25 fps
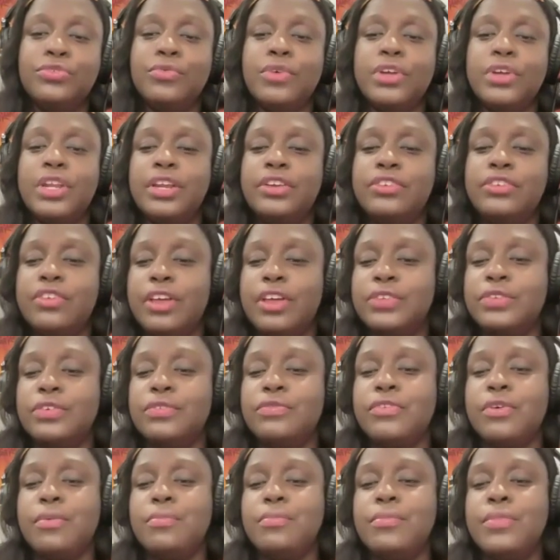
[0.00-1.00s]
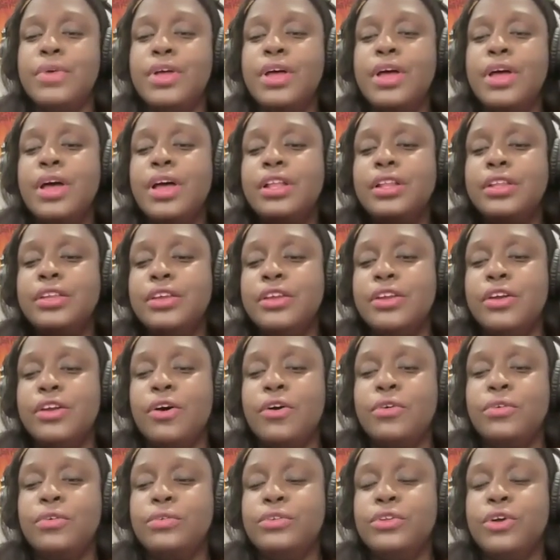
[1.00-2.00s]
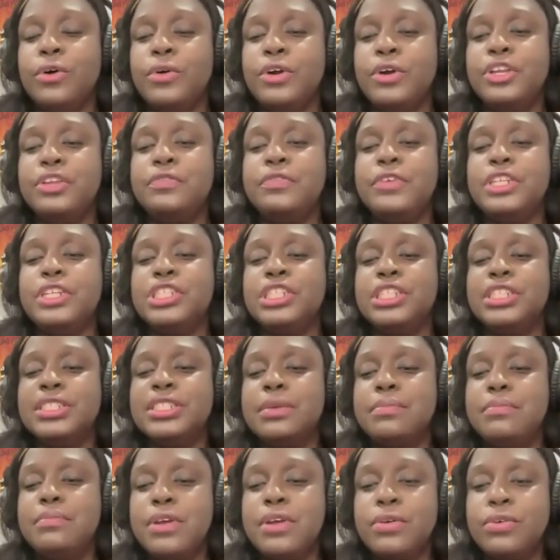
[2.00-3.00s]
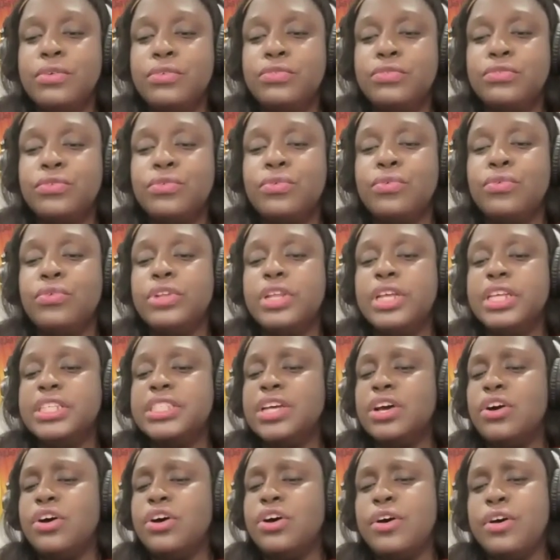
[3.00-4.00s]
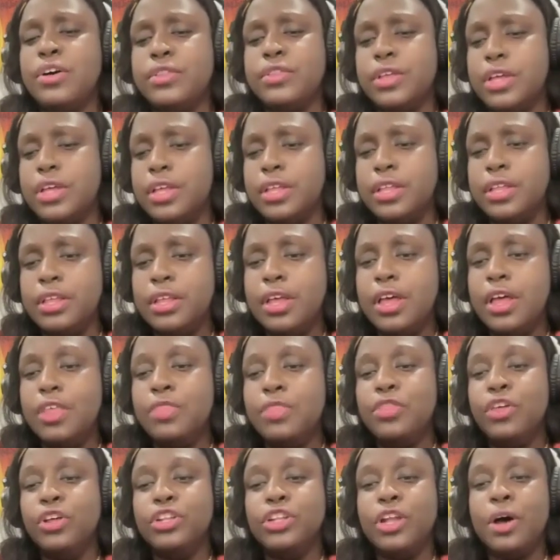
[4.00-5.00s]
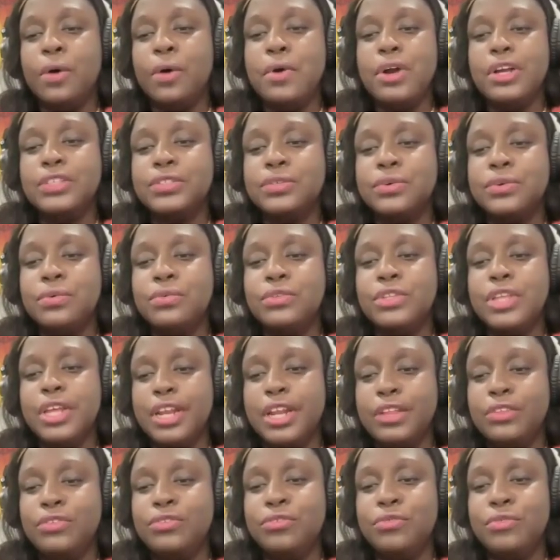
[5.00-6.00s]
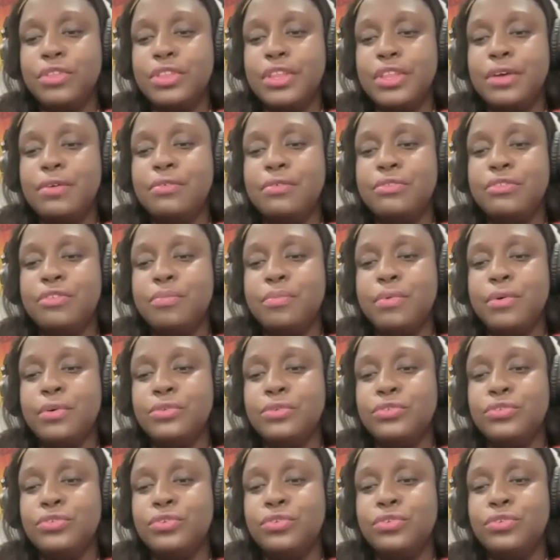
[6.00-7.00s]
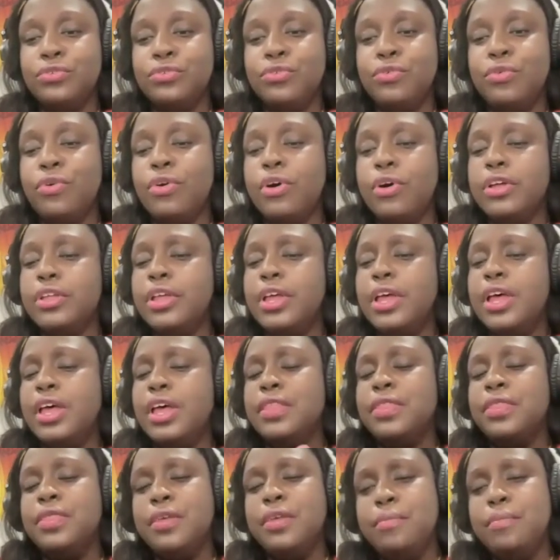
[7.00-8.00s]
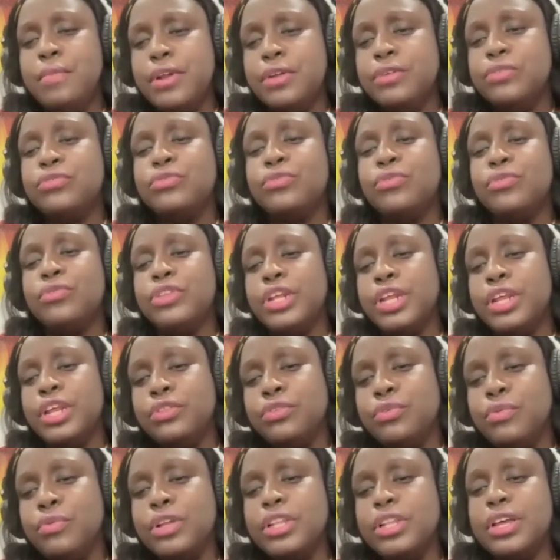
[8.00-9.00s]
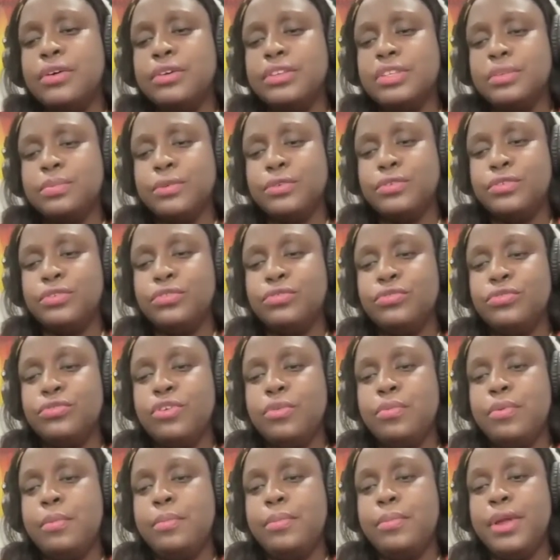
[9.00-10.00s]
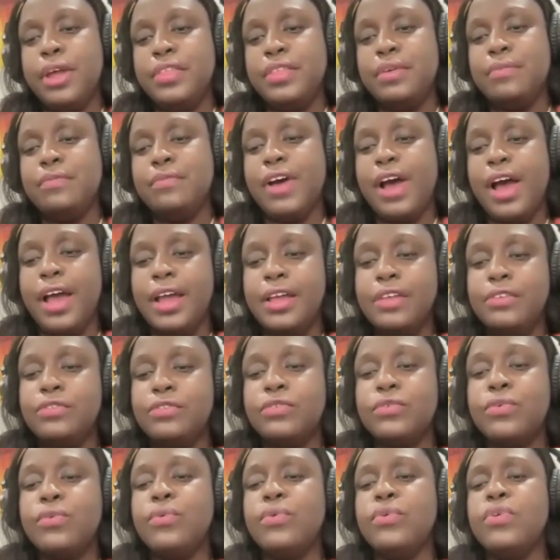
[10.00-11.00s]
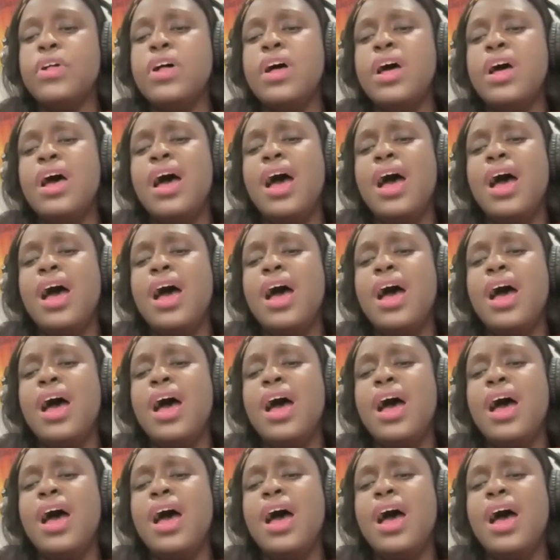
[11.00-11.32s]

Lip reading: When they transfer from, lower division to middle school, they say, oh, the lower school didn't do what they were supposed to do, or the middle school didn't do what they were supposed to do to prepare them for high school.